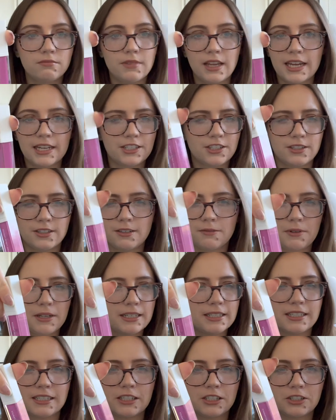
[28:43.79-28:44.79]
it just,
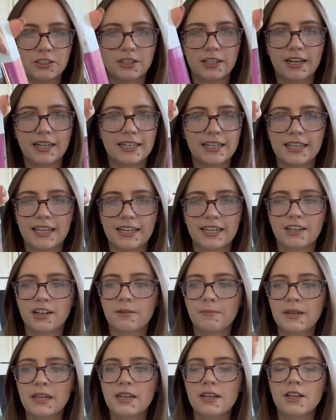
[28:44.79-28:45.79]
it didn't look good. I didn't like it
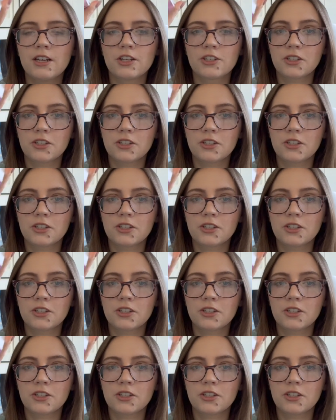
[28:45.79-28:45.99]
on me.